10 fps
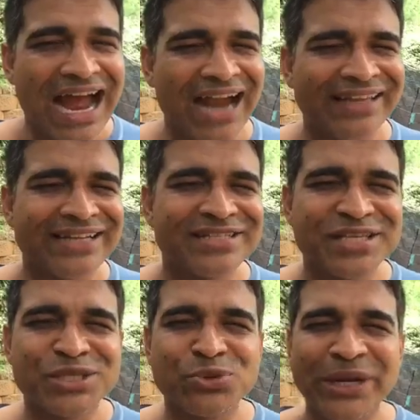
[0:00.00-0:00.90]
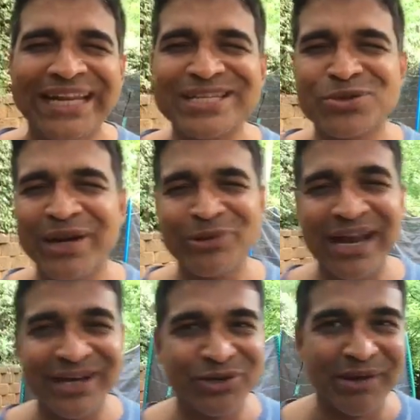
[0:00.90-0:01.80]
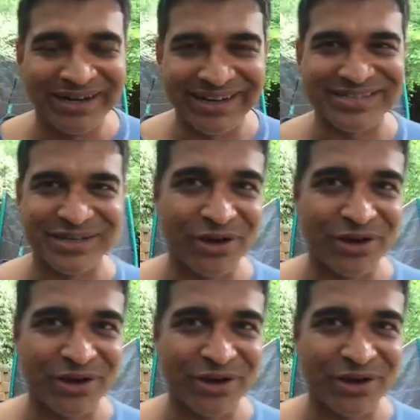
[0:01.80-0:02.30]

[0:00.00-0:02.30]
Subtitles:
And that's the sweetest way to get into meditation